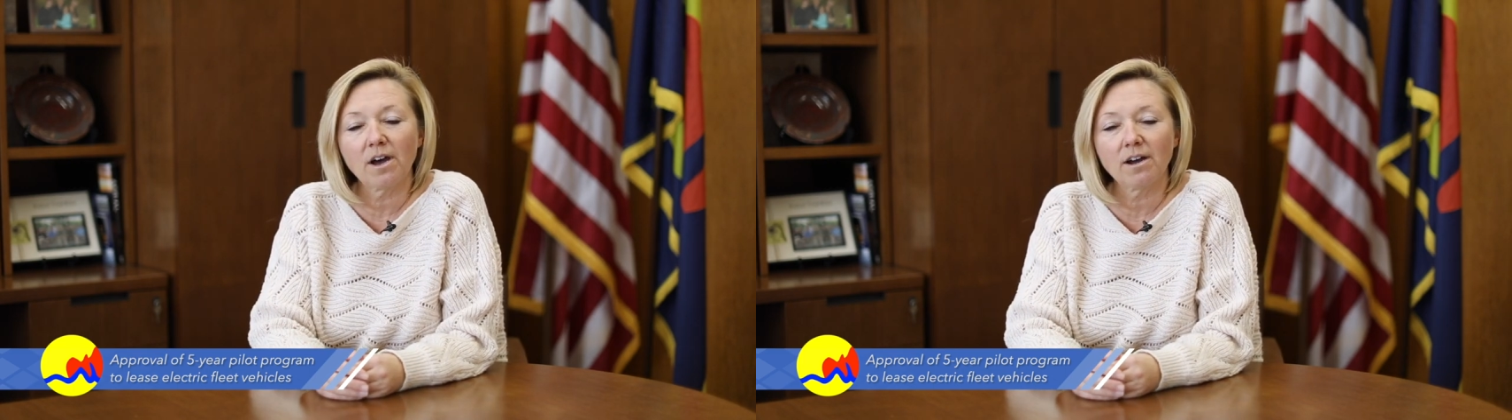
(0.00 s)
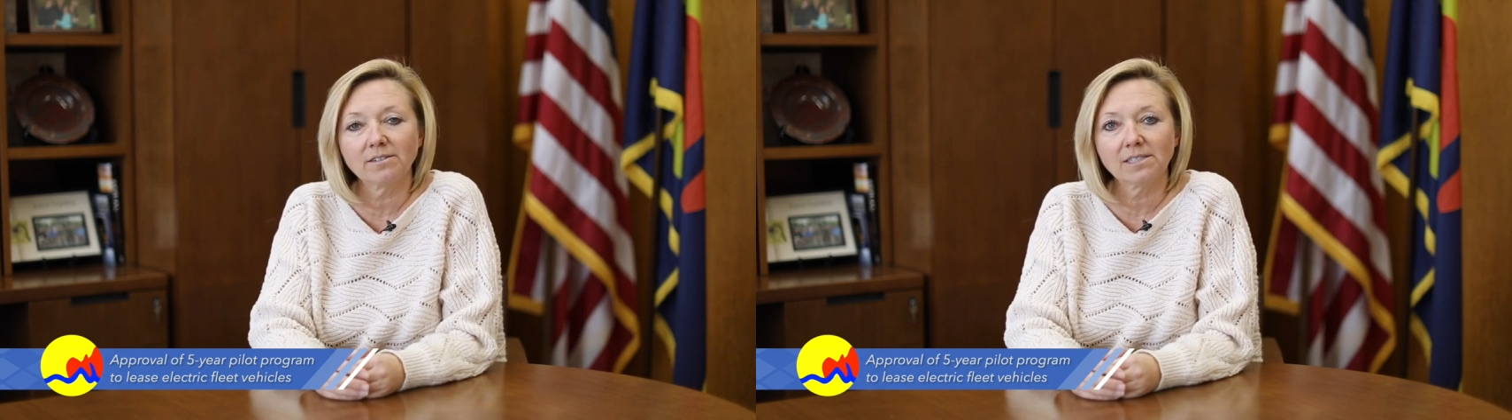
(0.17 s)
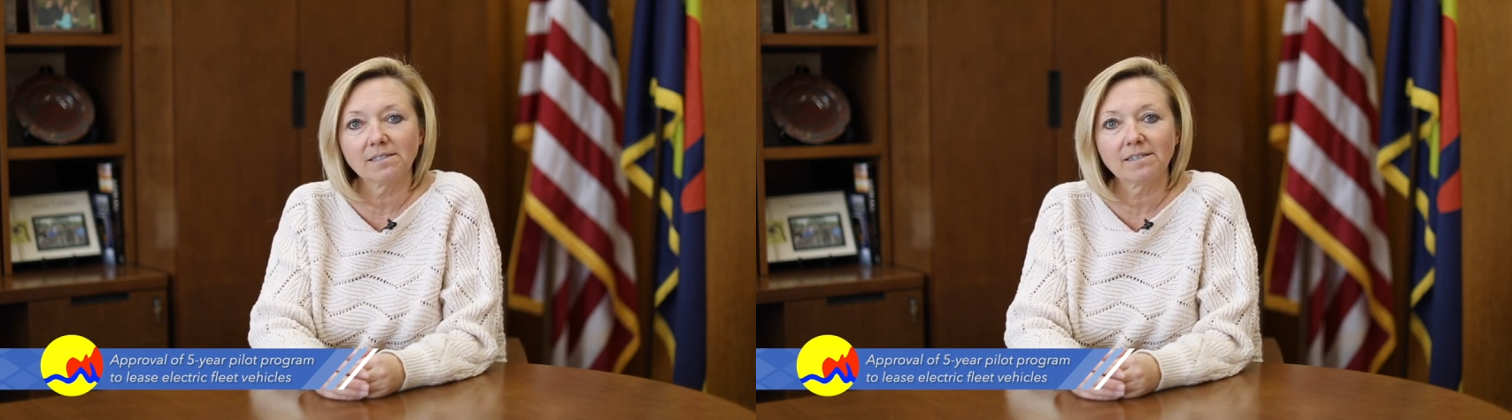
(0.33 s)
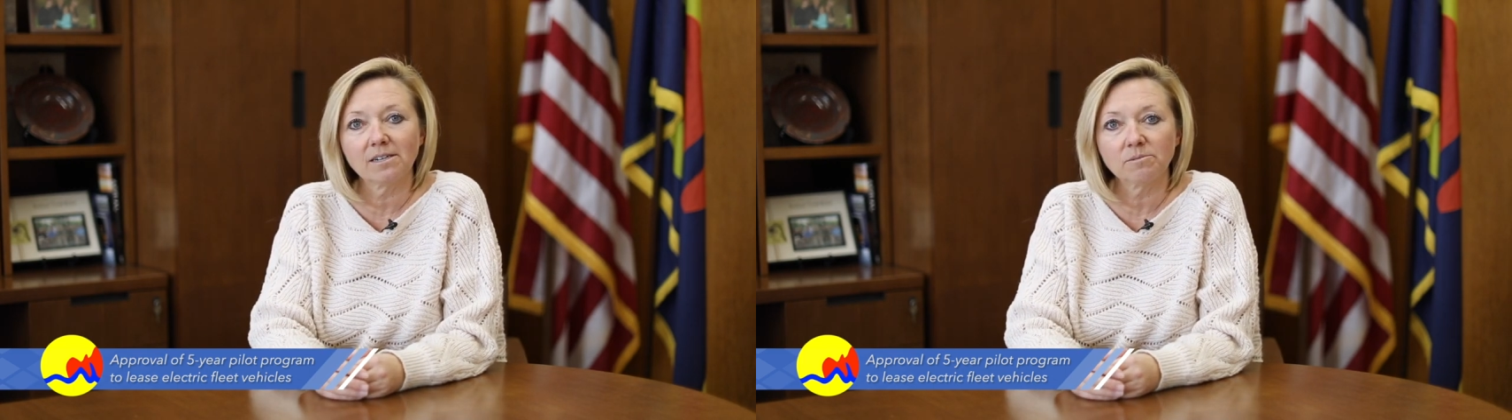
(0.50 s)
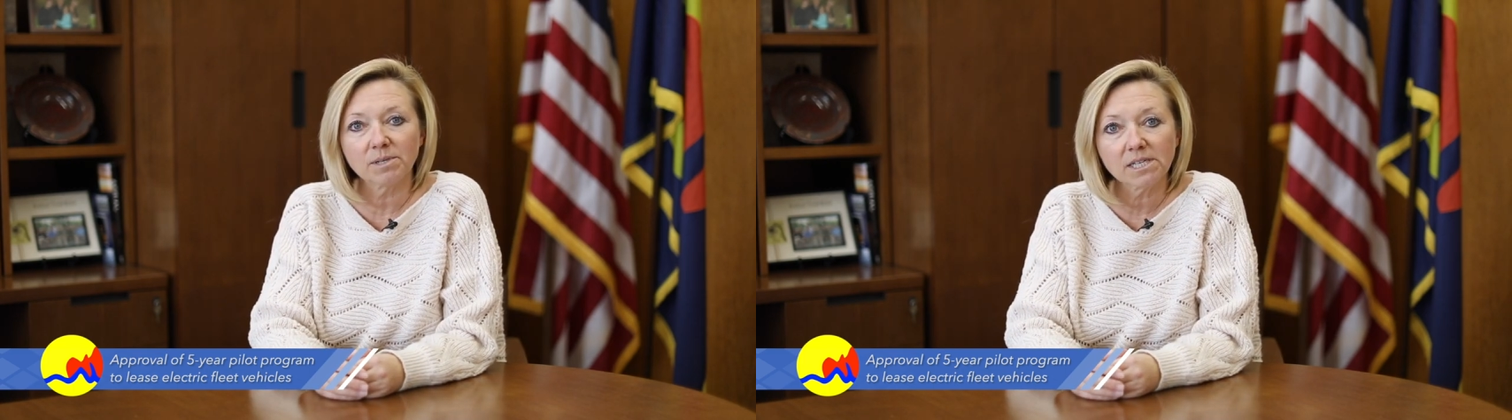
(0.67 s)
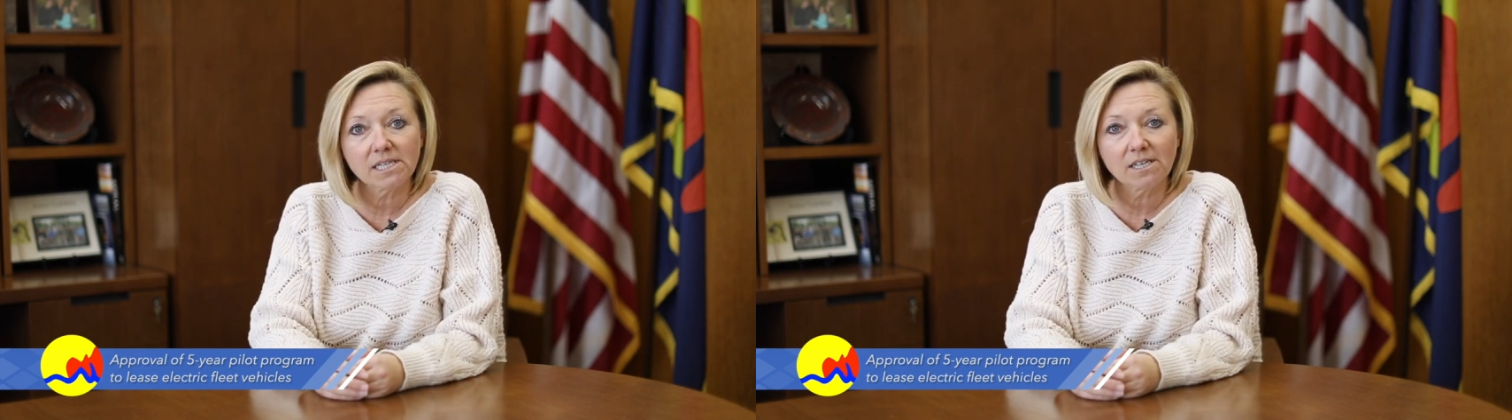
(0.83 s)
our
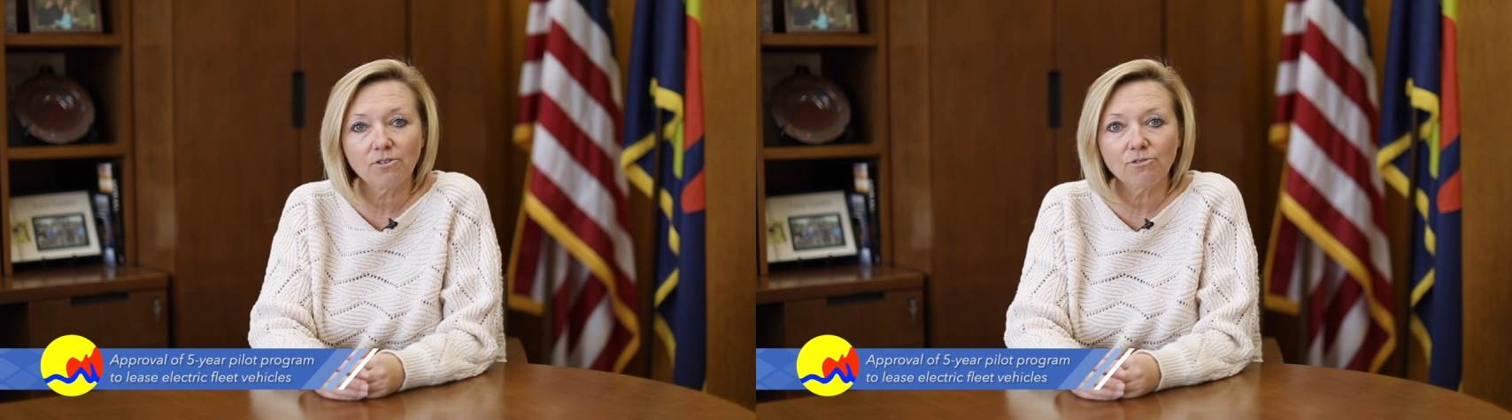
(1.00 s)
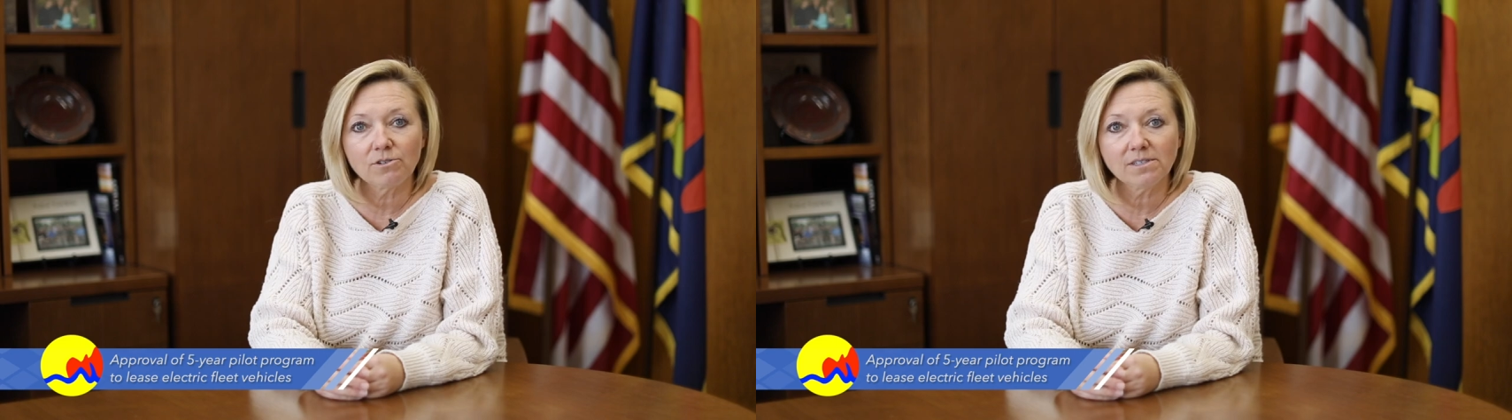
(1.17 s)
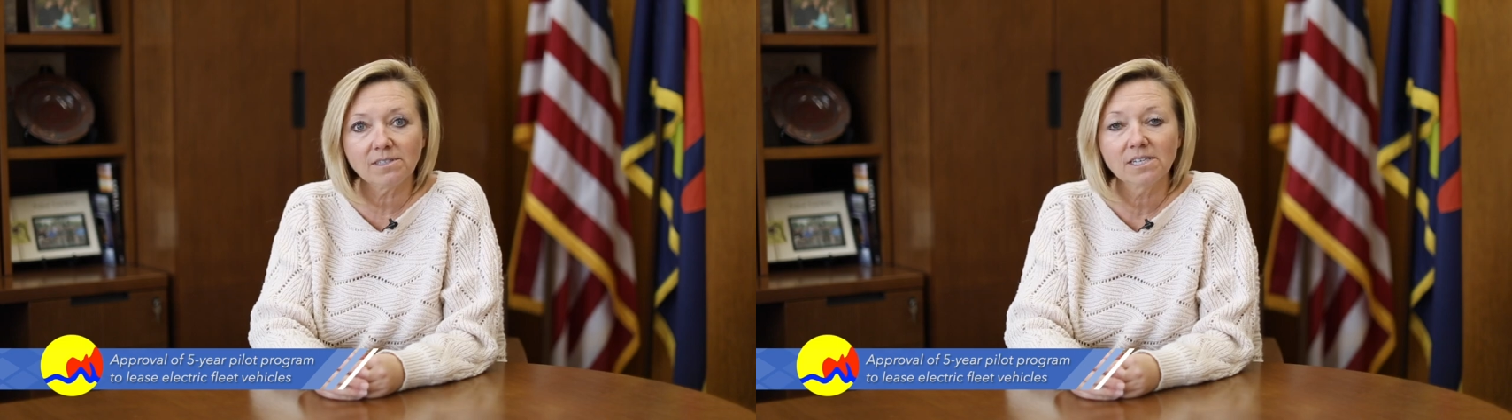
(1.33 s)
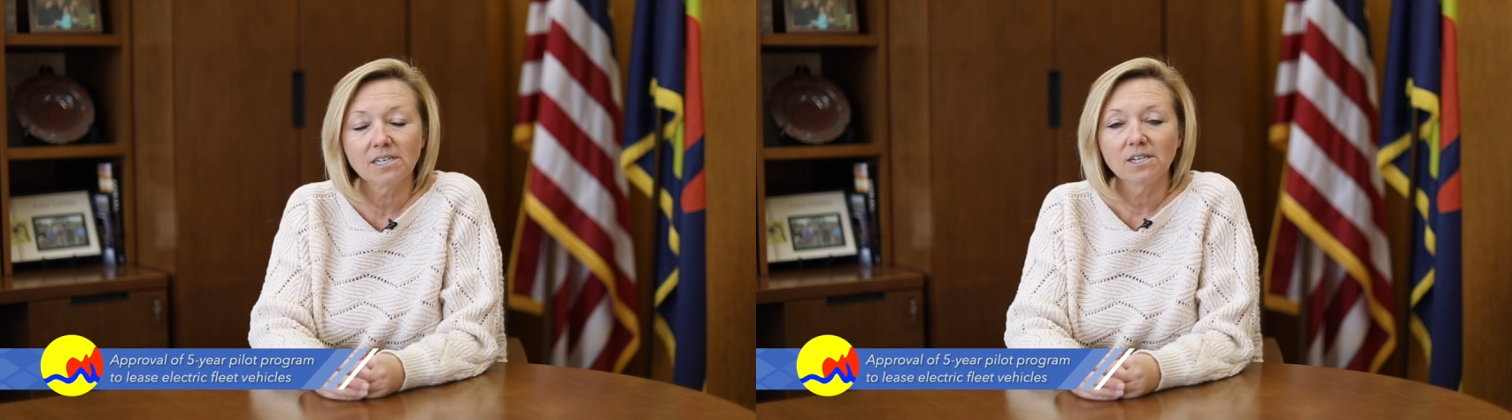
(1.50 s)
sustainability goals.